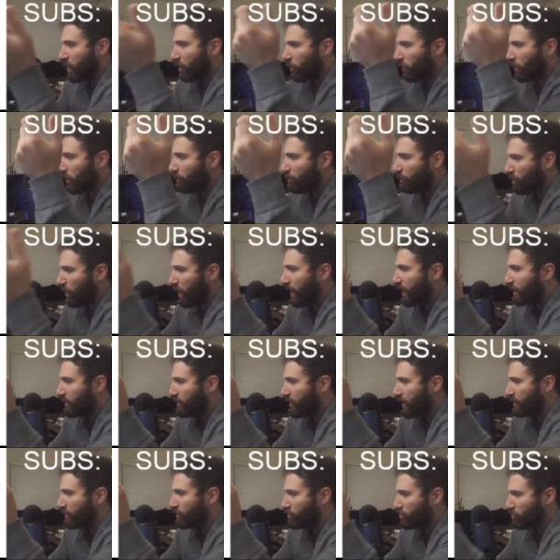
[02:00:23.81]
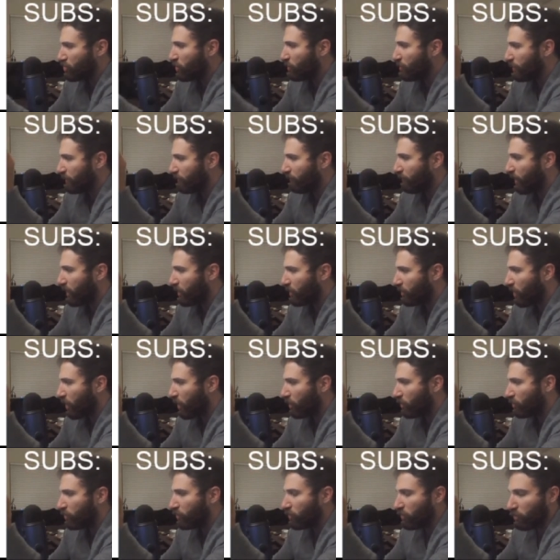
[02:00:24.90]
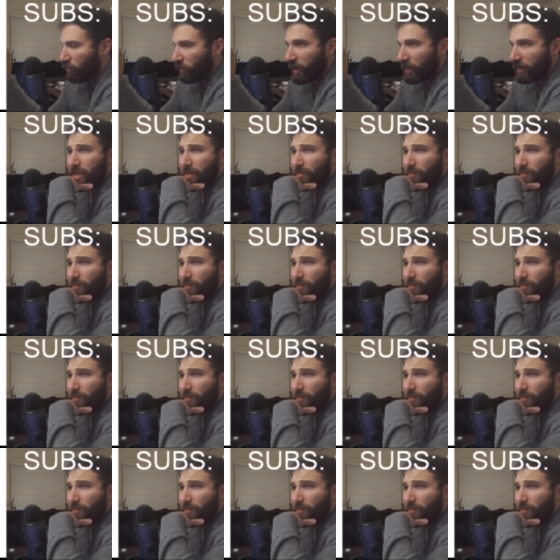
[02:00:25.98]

What a brain dead, stupid fucking article to write.